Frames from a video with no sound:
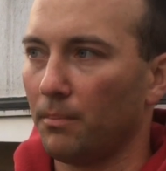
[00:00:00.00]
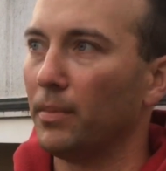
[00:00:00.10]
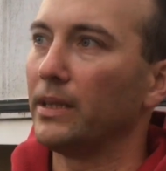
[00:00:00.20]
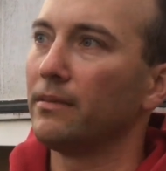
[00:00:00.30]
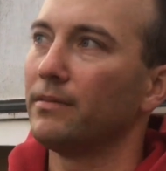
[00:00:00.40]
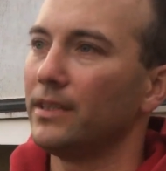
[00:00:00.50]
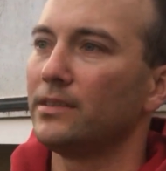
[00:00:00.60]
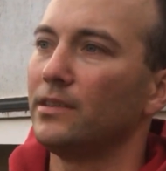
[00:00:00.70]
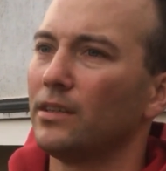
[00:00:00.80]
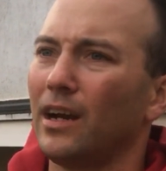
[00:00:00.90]
But
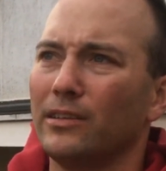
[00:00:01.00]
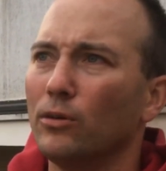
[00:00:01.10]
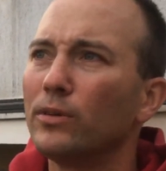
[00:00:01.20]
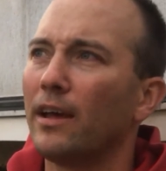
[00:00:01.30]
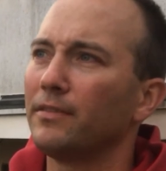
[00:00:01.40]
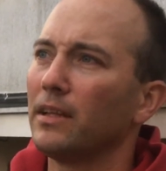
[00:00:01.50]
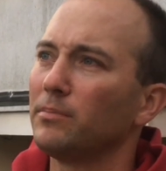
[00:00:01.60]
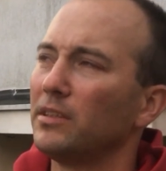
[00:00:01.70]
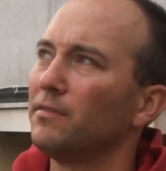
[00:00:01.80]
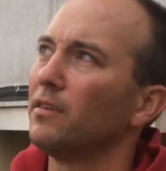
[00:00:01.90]
this year I don't have
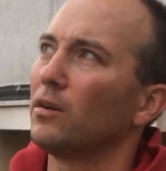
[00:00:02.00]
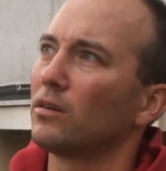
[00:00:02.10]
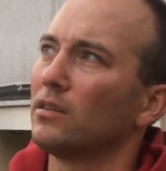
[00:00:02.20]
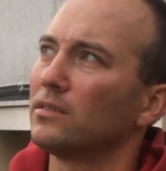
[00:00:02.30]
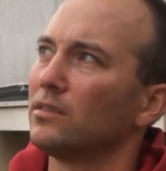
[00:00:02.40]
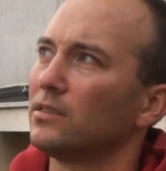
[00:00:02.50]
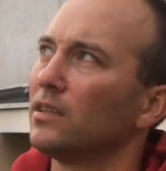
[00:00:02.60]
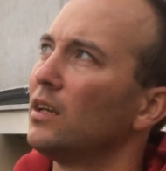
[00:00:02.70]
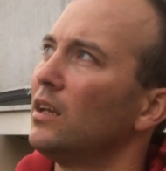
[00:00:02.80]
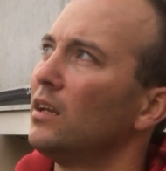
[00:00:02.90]
that many flower clusters,
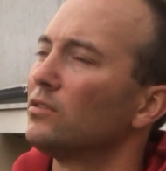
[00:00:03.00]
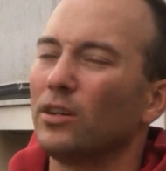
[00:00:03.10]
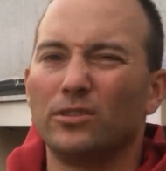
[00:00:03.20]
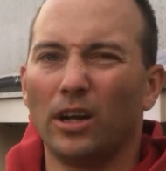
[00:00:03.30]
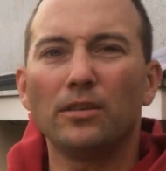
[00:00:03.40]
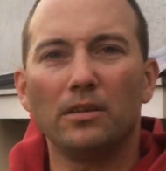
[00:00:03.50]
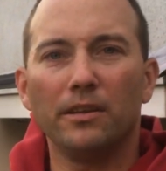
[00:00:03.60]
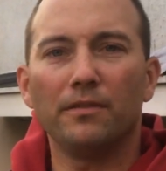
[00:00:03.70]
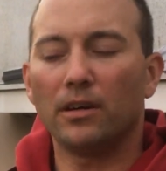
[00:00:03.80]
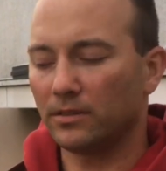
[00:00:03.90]
so I try to
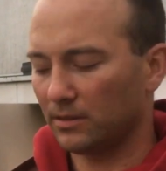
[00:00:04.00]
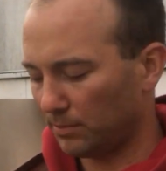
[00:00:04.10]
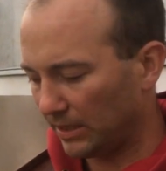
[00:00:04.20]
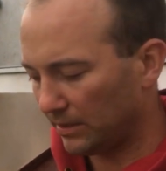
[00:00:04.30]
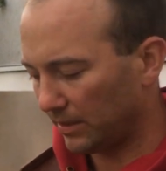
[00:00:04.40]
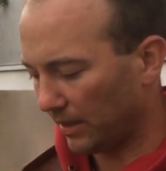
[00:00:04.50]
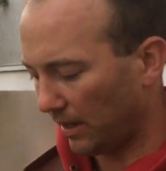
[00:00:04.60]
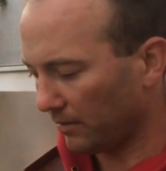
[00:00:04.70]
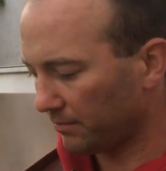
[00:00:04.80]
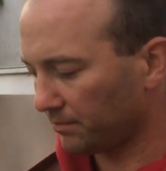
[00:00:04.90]
leave on as many as I
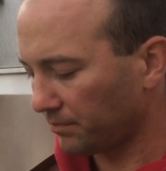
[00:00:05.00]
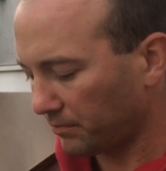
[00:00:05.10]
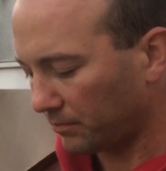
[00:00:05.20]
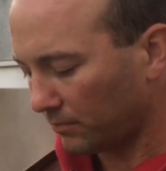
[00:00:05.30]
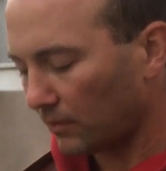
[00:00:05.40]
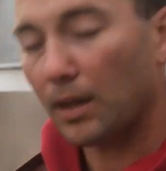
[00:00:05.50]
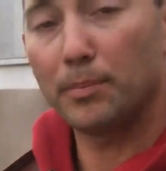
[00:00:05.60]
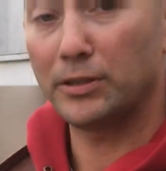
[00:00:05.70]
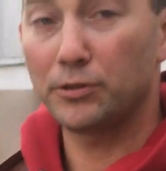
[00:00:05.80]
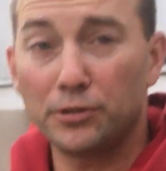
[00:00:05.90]
can.
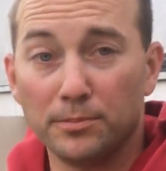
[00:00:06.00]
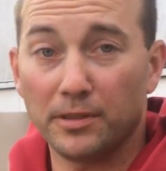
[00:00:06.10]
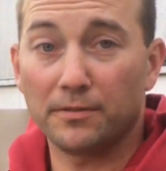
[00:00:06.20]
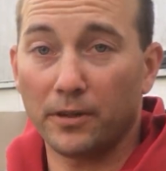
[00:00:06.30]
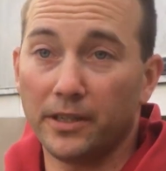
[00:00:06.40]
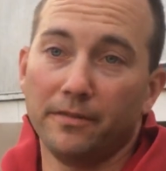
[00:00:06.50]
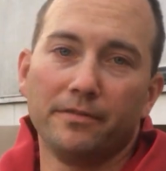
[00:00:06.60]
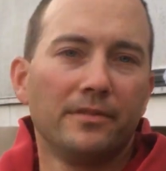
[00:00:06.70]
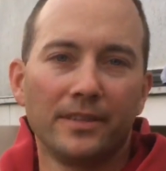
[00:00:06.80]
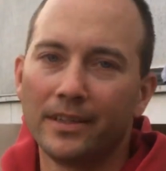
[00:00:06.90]
But you shouldn't be afraid
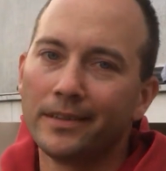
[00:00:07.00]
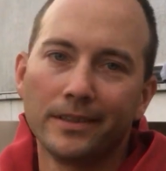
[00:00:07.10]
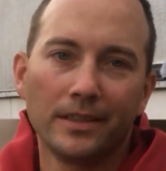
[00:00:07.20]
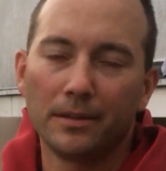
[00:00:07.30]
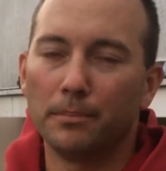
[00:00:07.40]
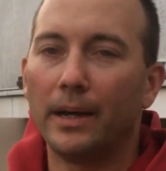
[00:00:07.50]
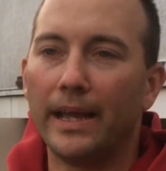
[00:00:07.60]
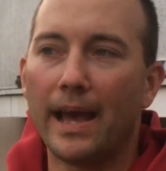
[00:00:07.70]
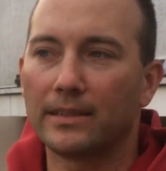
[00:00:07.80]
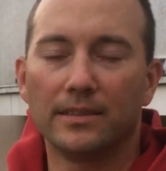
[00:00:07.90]
if
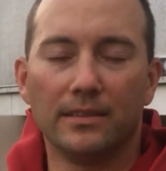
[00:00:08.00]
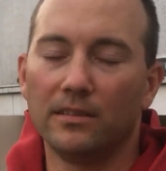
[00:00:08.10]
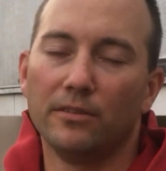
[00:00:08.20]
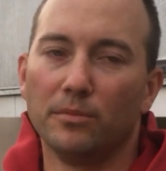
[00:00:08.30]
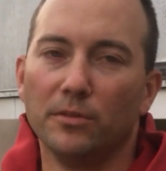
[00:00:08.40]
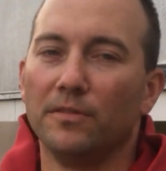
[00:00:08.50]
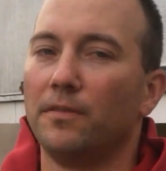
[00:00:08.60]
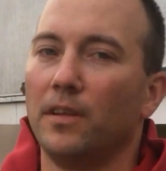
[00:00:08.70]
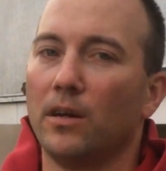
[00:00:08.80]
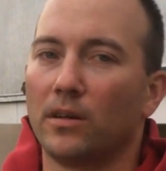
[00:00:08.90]
by accident you remove
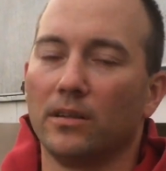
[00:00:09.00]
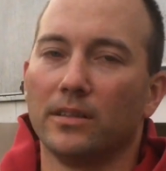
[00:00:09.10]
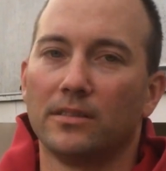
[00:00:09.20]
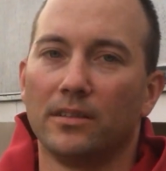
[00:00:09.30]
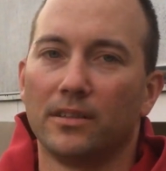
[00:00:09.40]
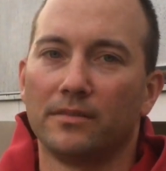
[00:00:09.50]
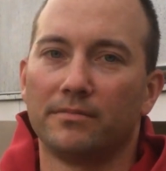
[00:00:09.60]
a flower cluster.